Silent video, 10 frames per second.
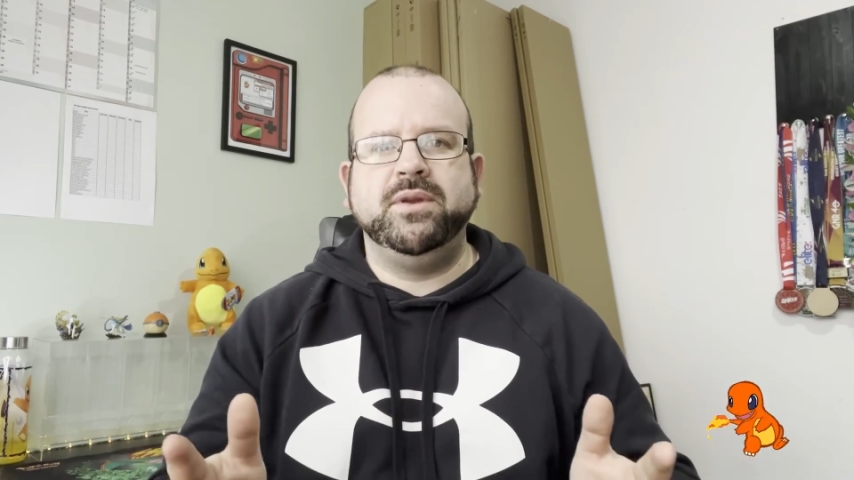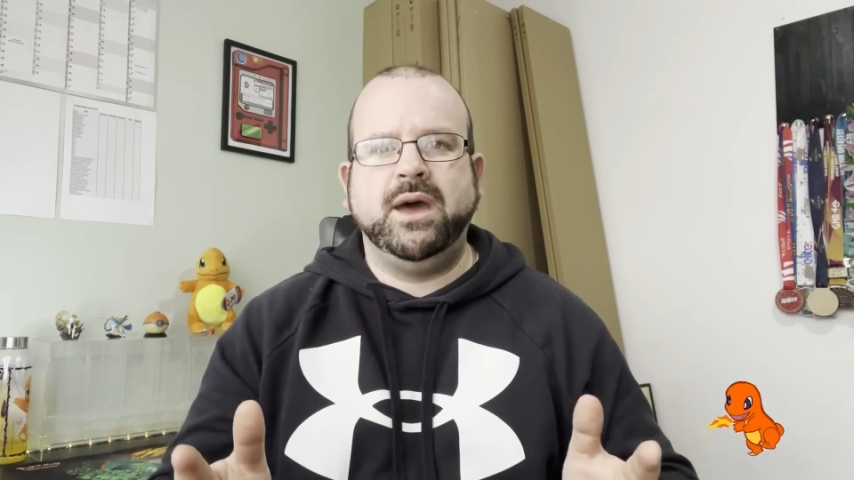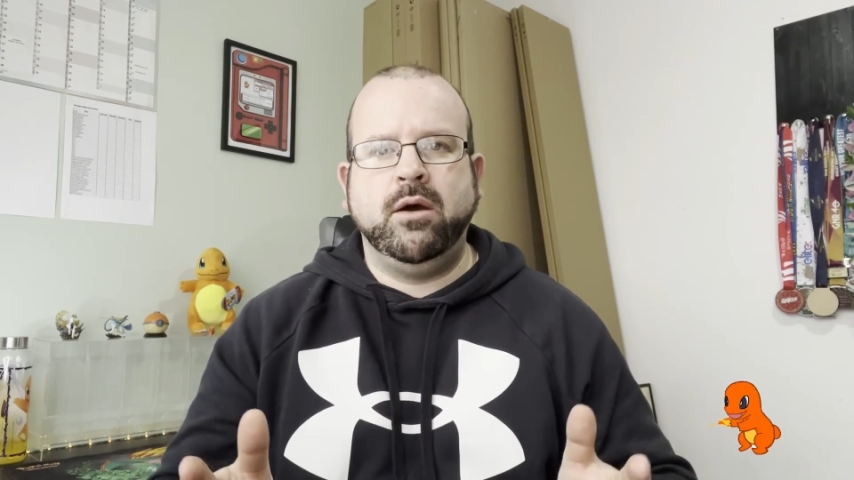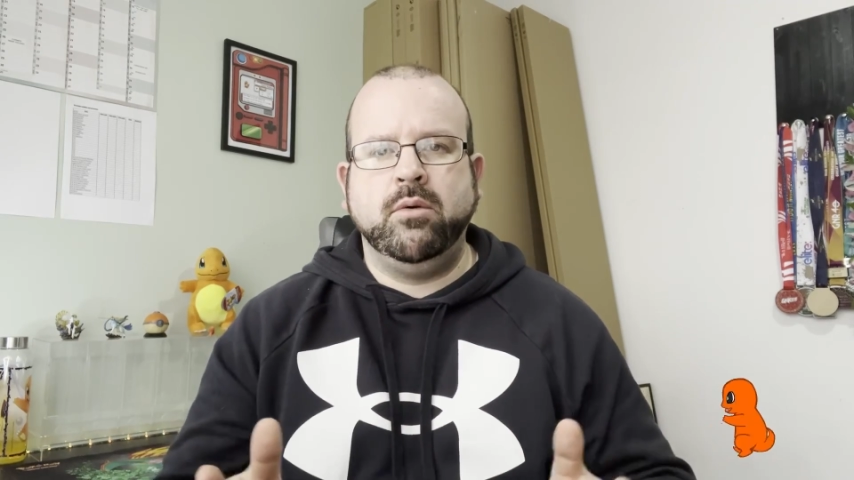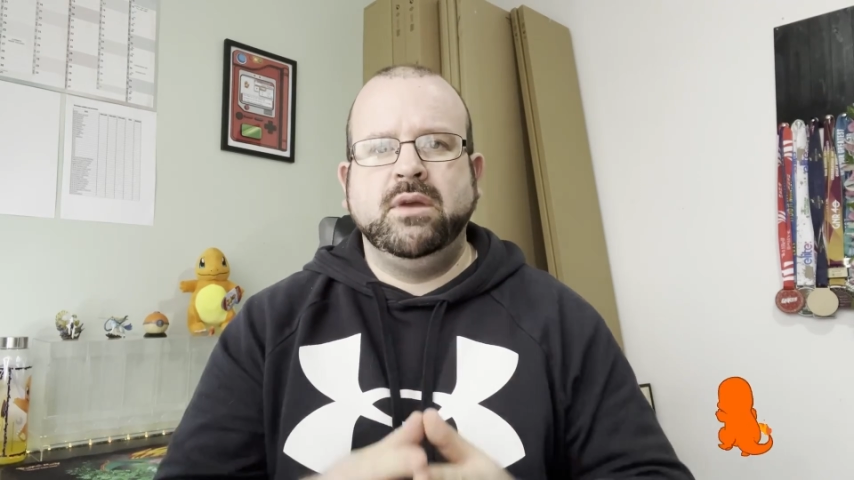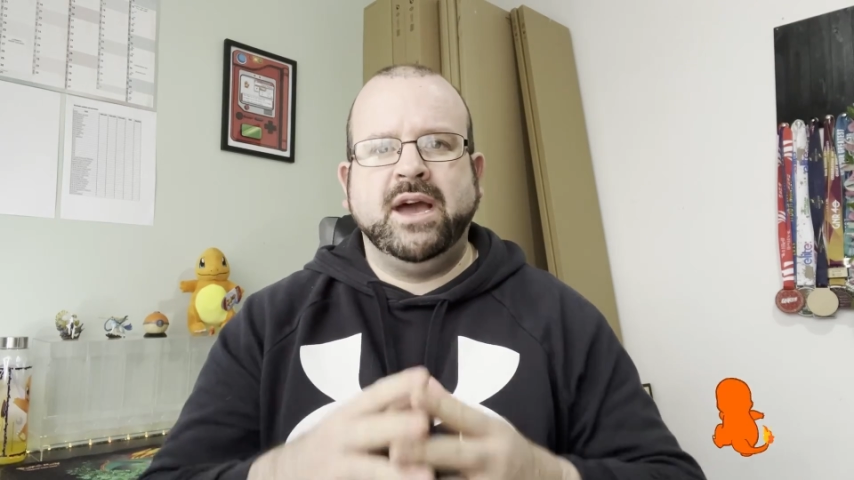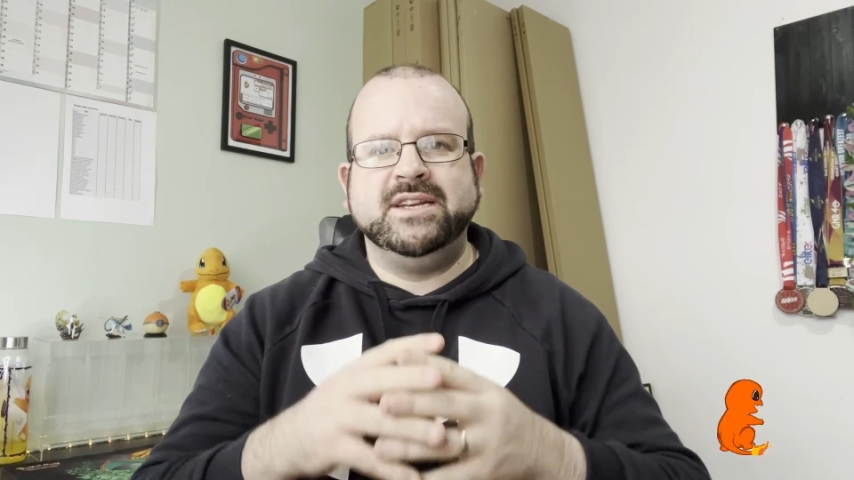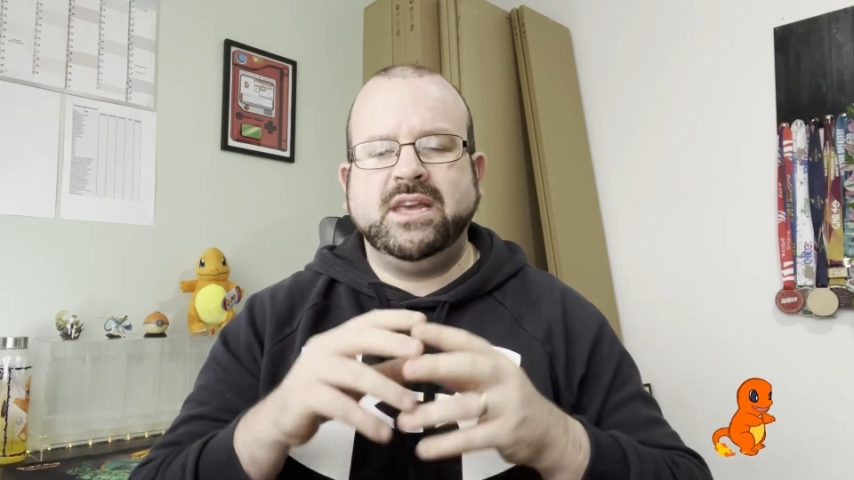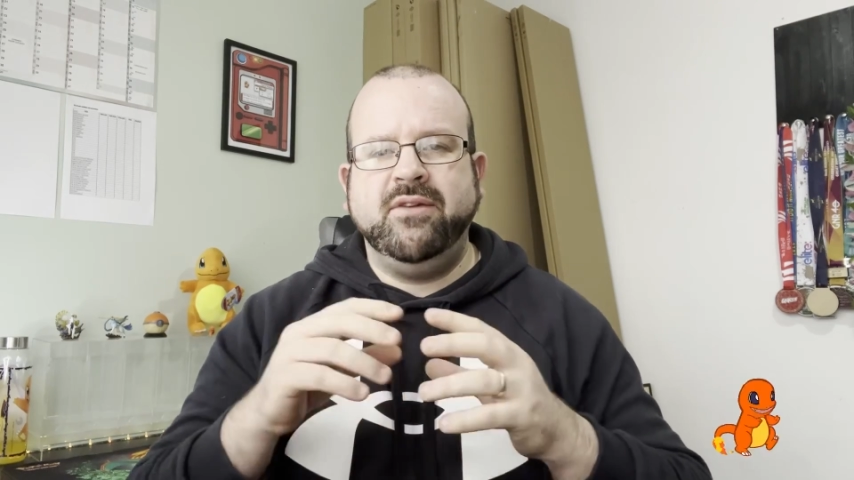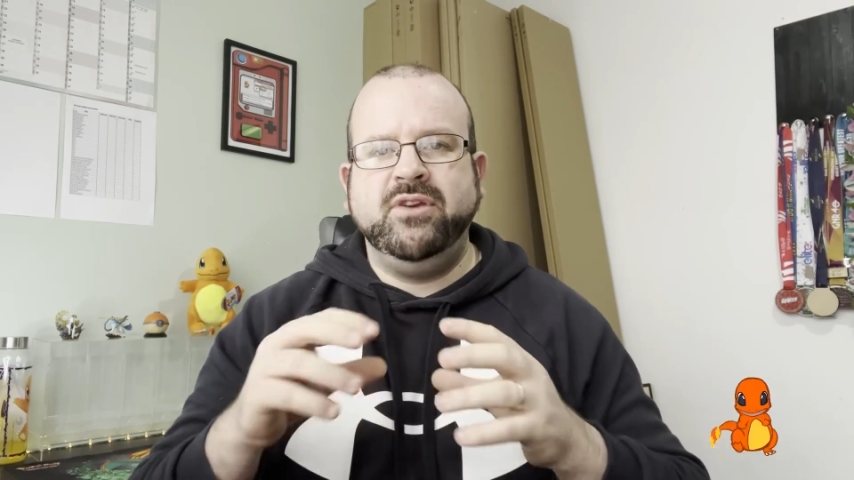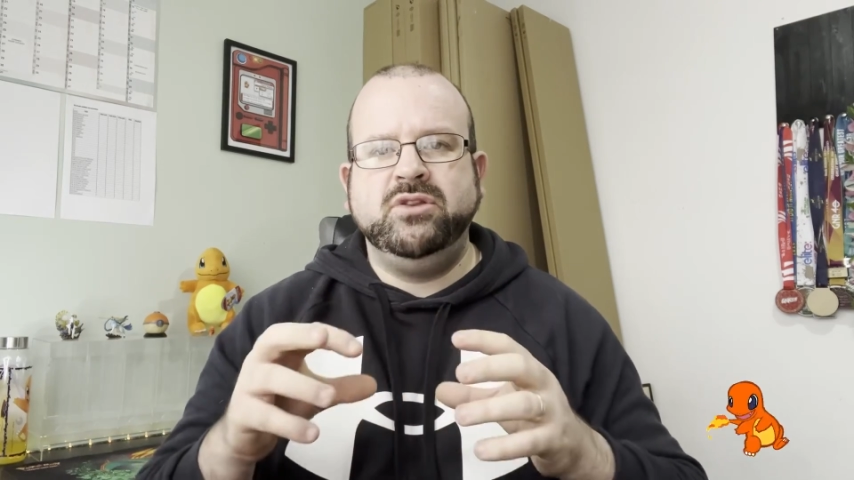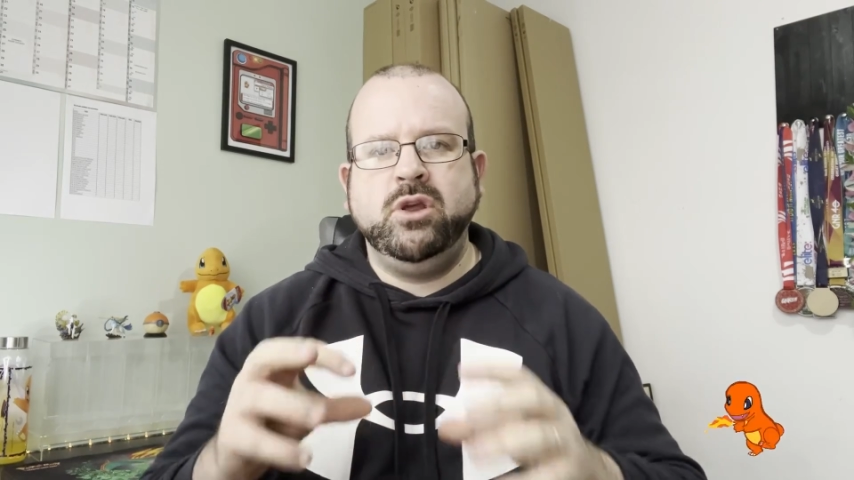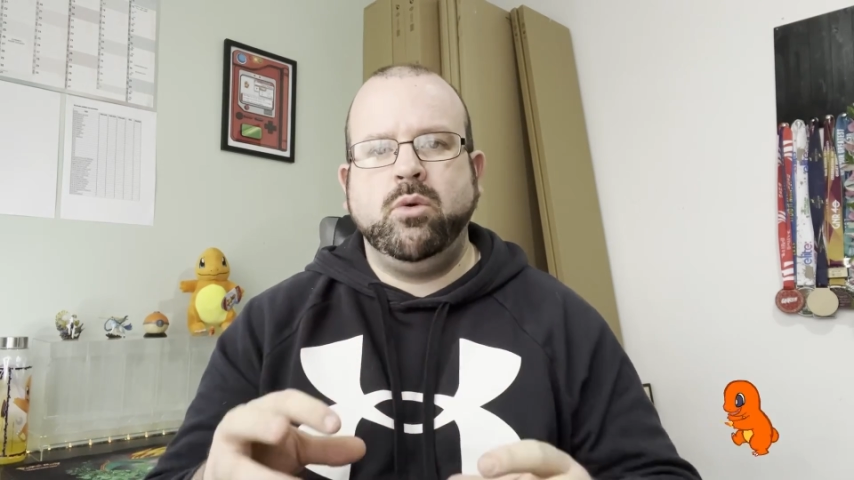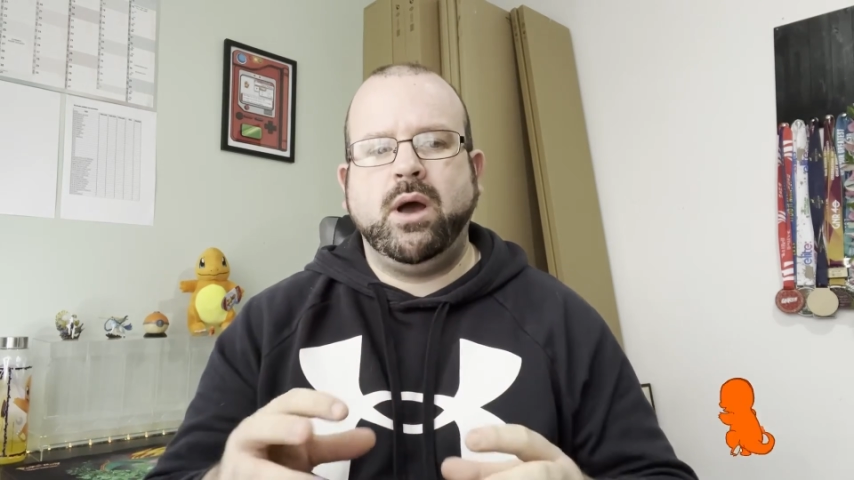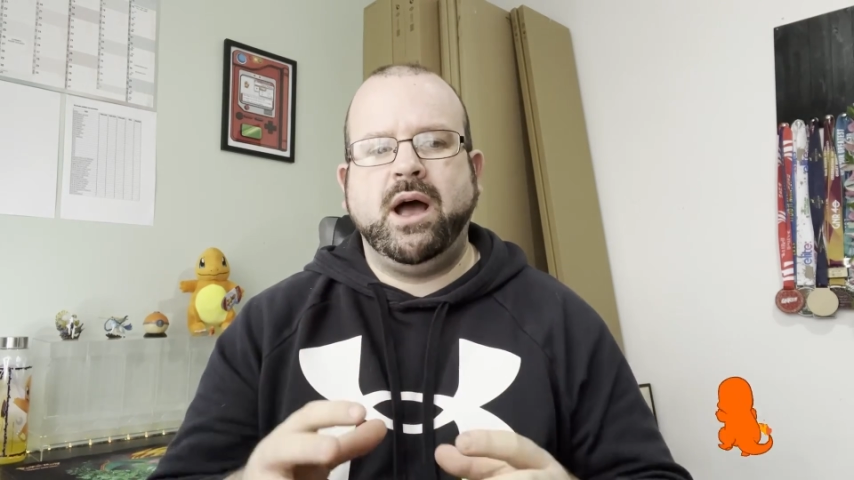Now guys, if you
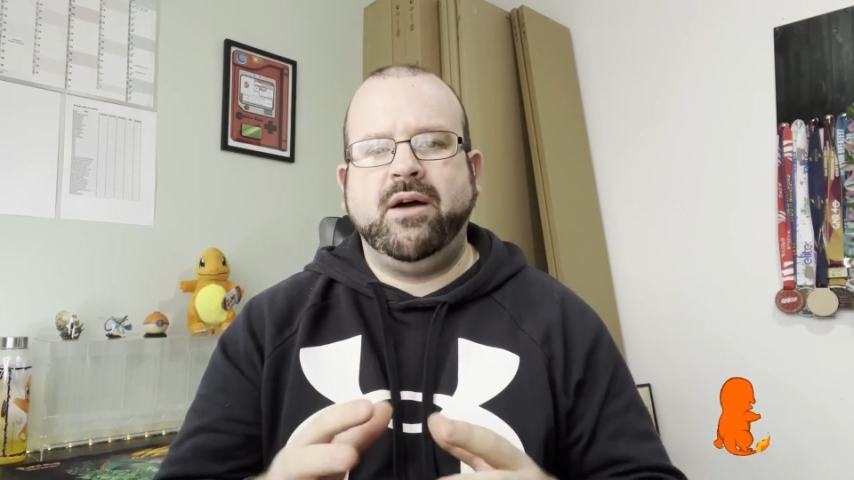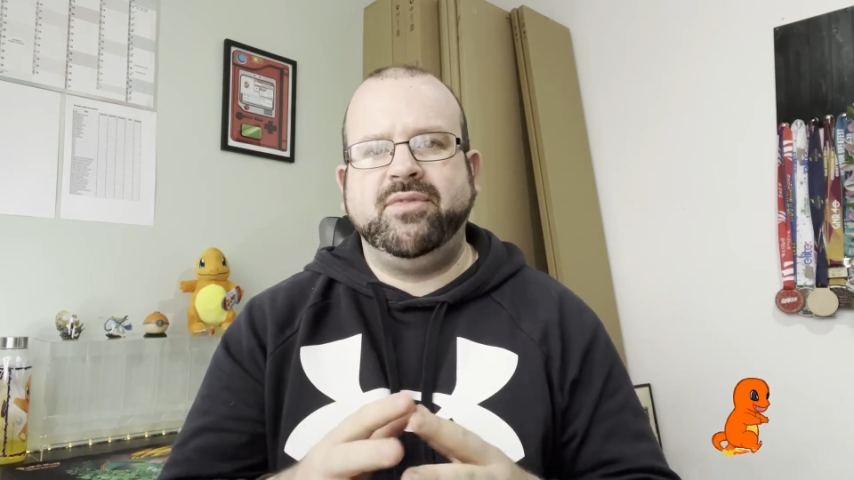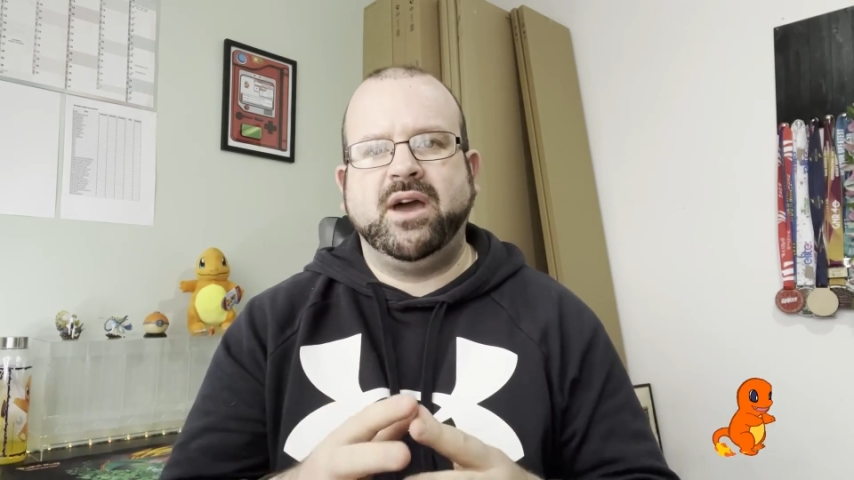do have